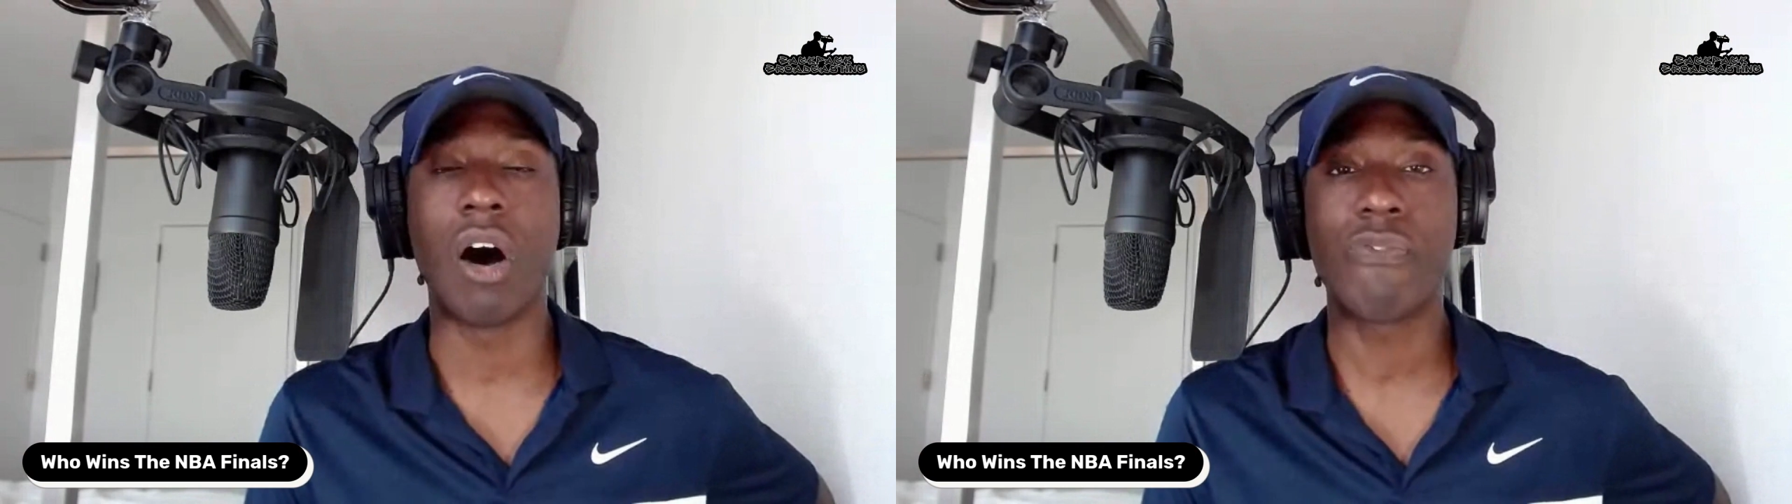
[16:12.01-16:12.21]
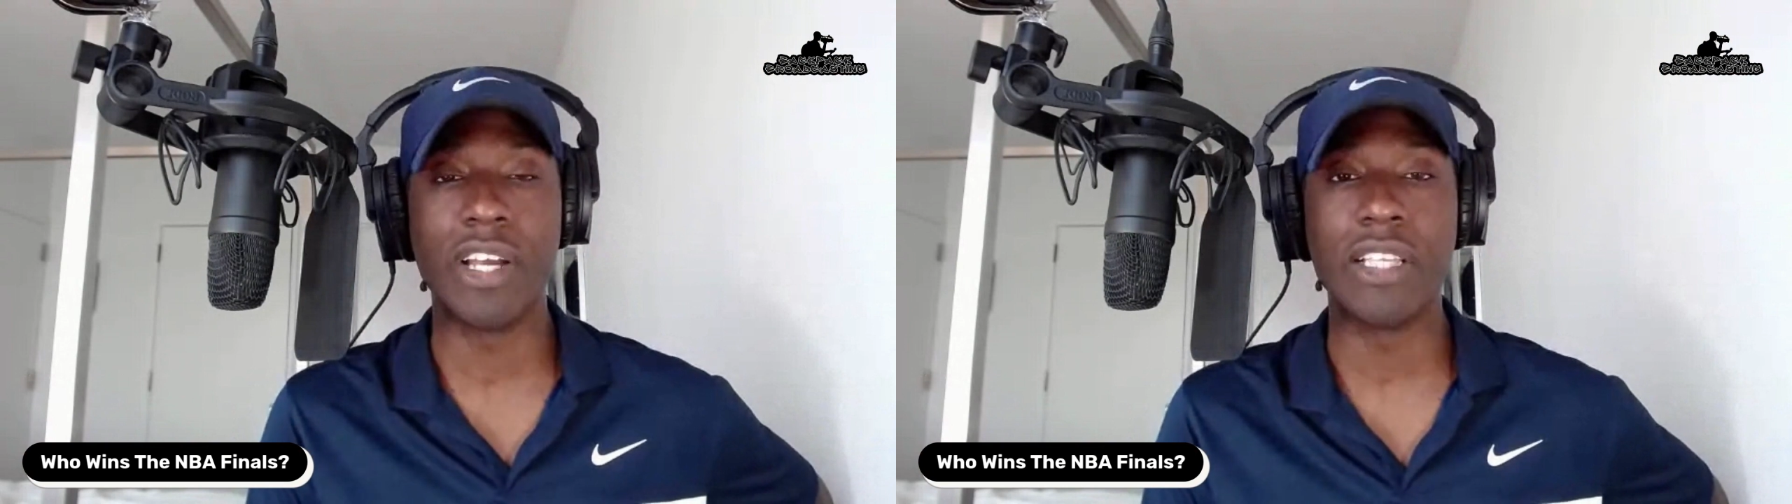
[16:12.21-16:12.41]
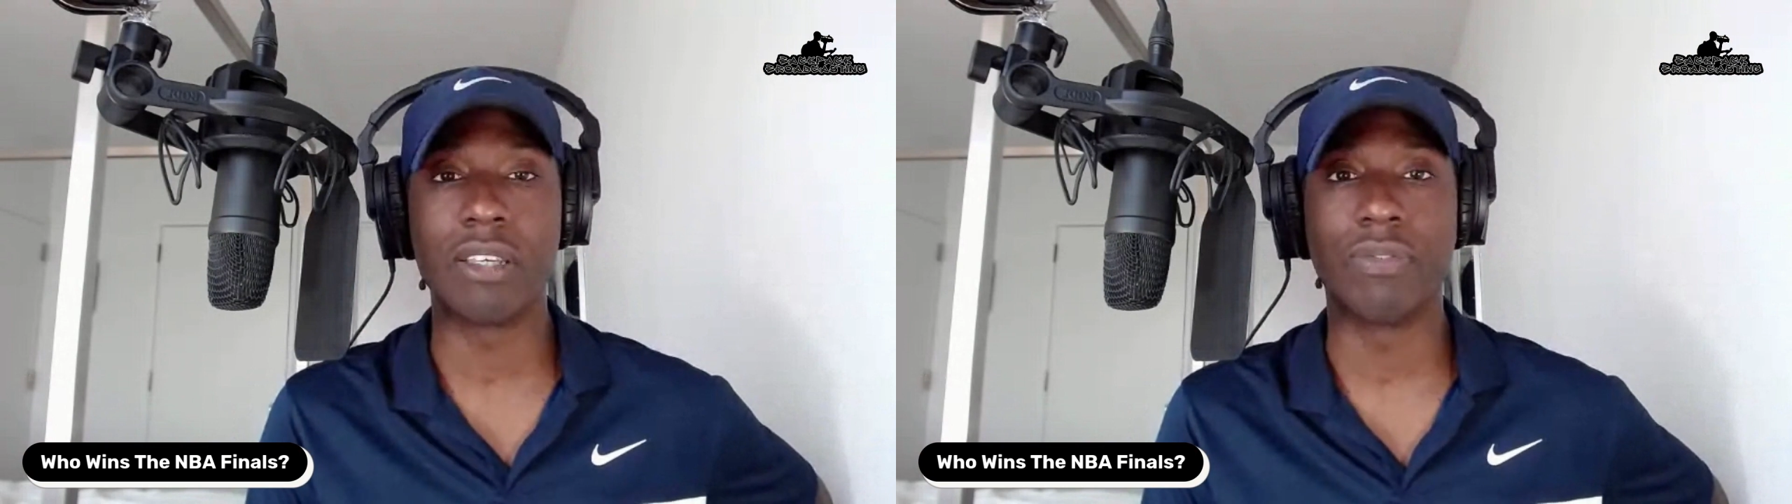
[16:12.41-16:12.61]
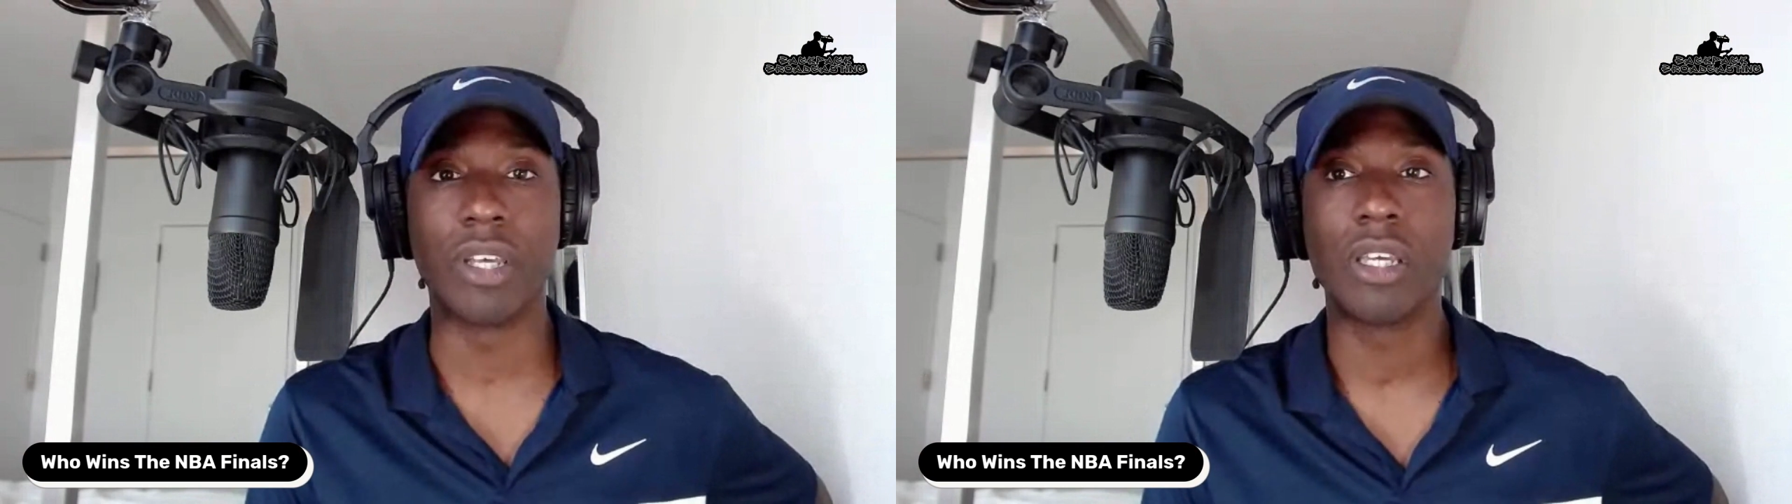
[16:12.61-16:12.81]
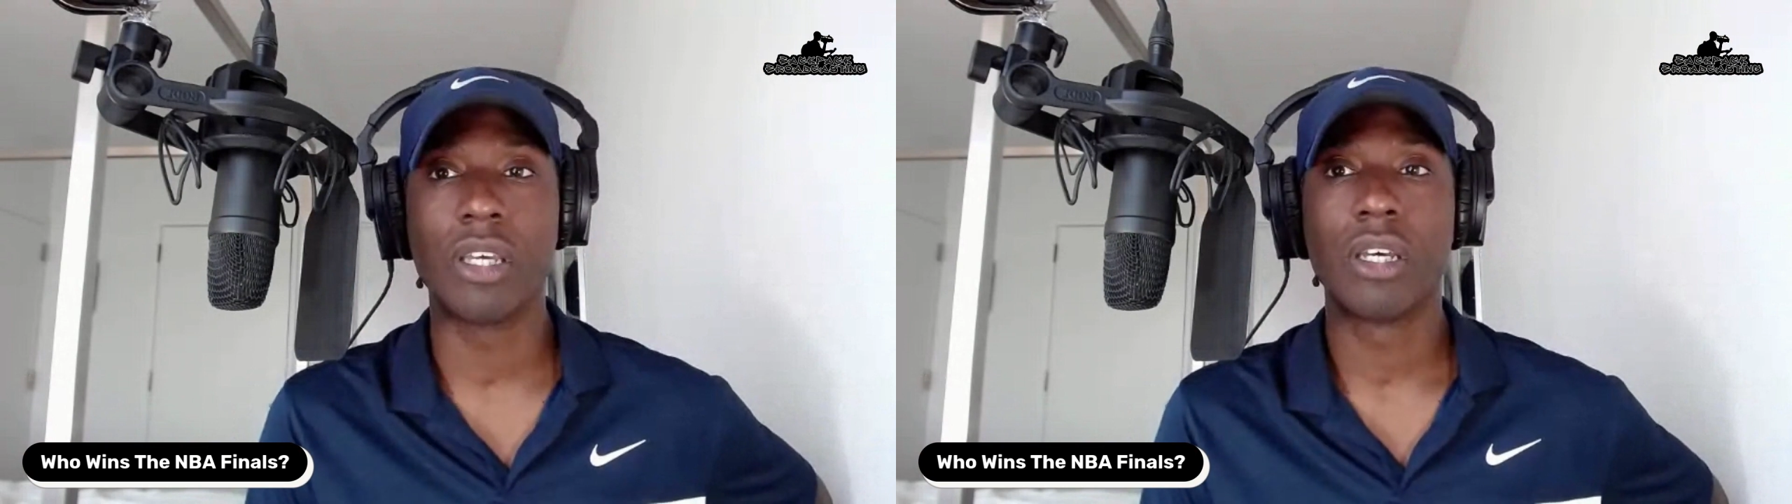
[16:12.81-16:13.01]

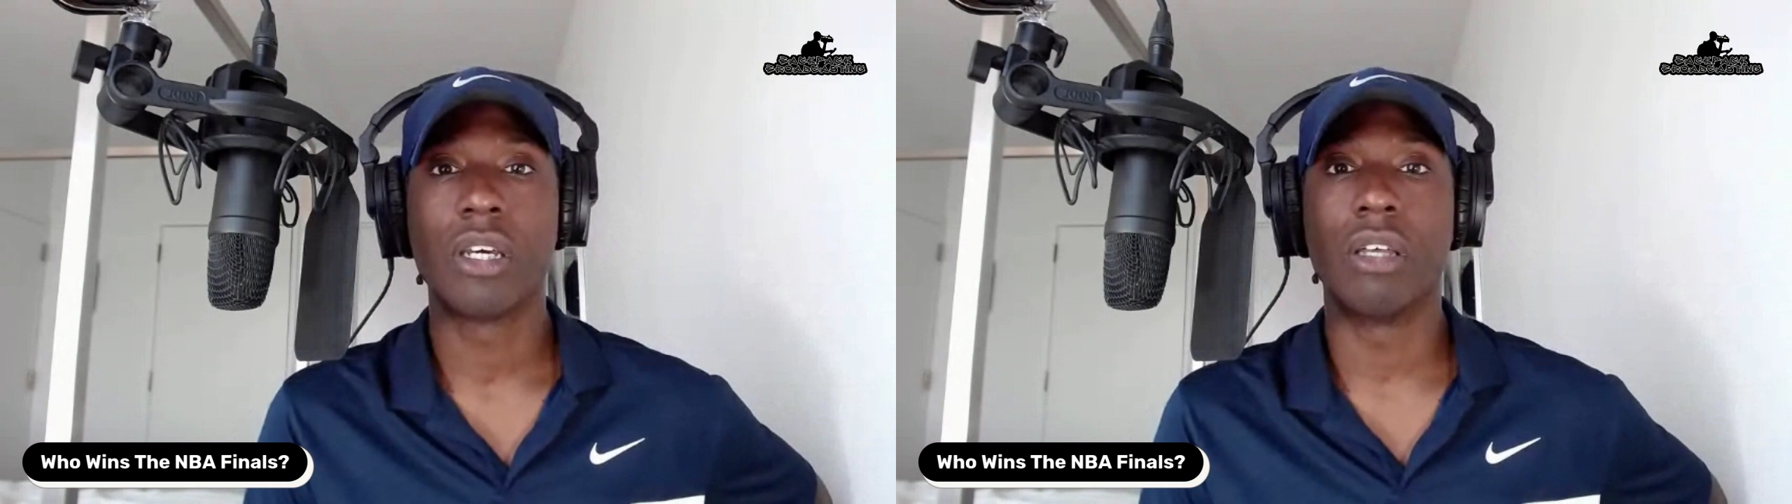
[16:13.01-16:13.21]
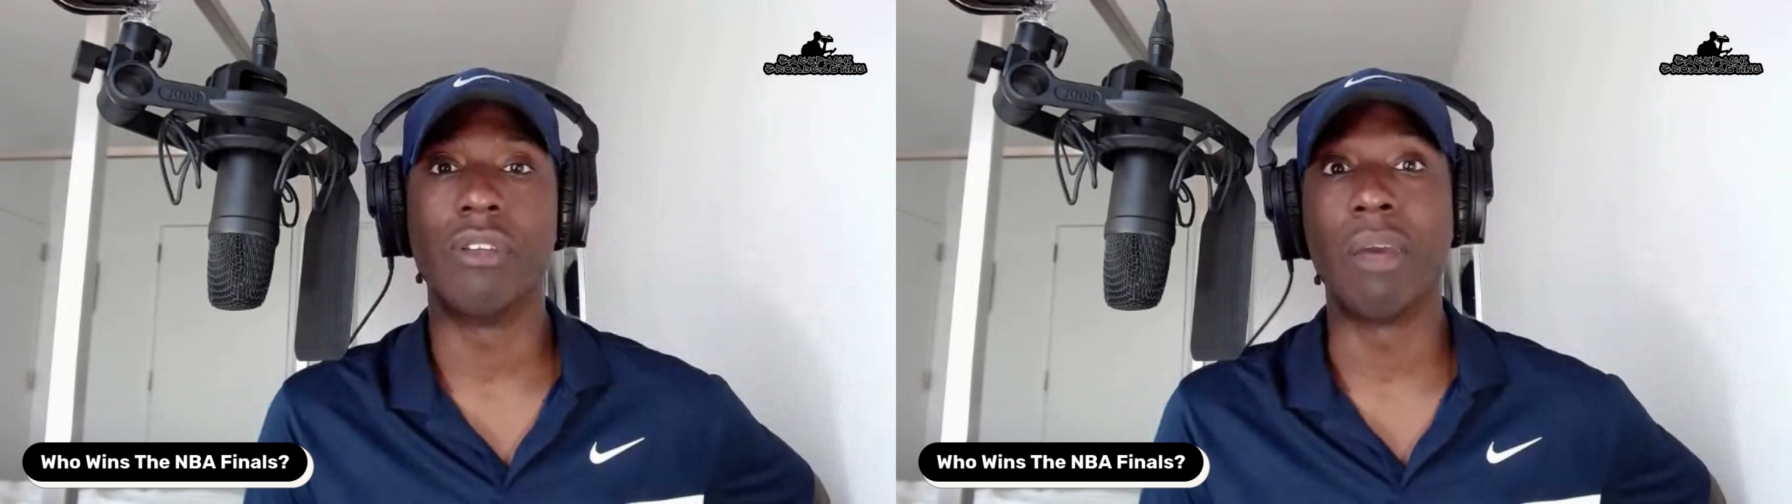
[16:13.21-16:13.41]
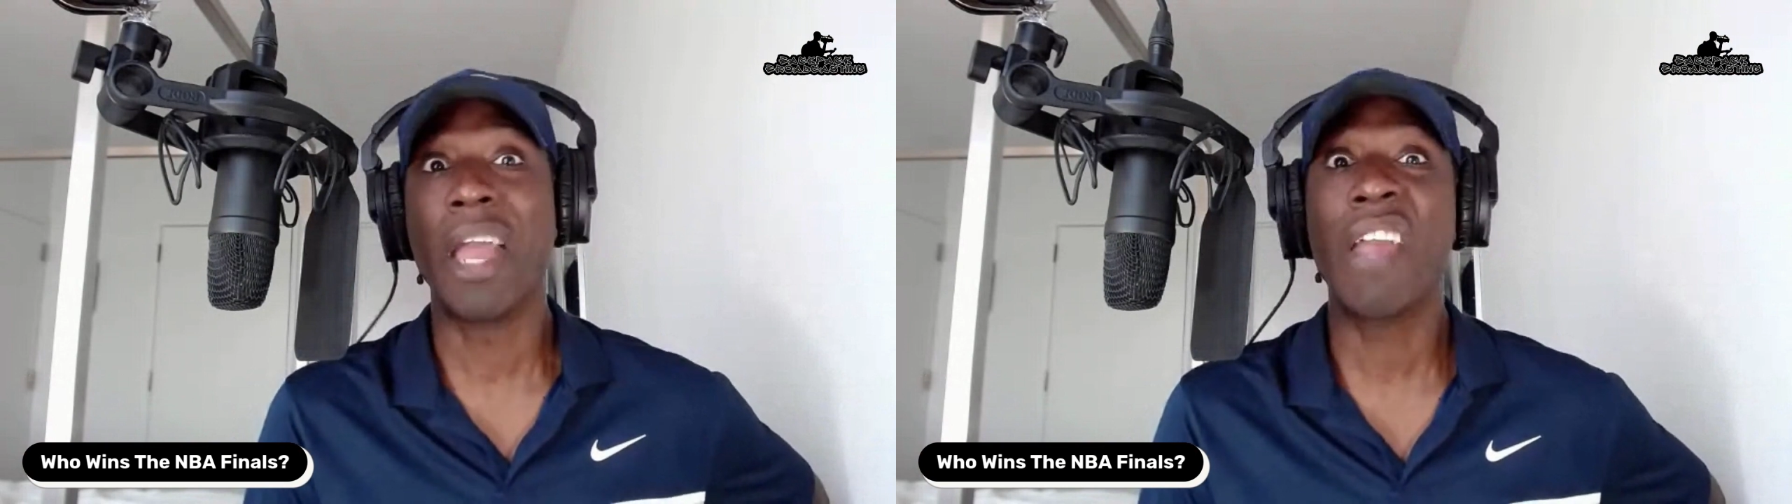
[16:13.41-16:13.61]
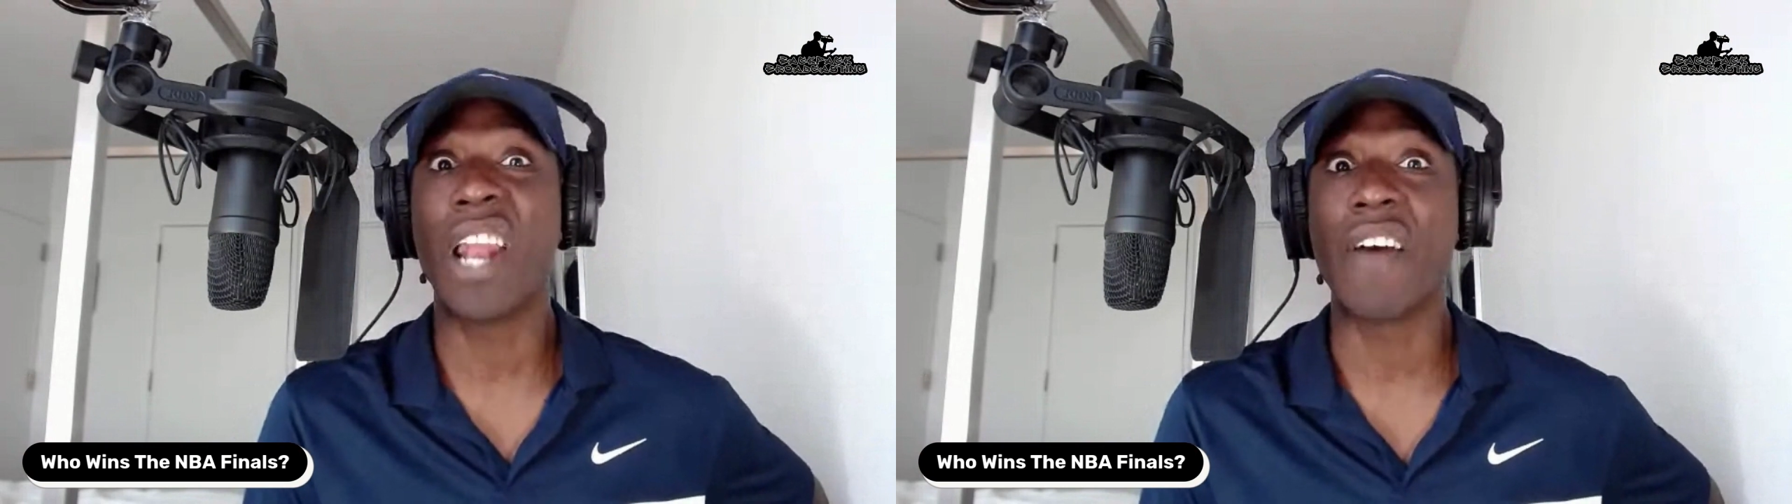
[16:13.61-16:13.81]
offensively. They may even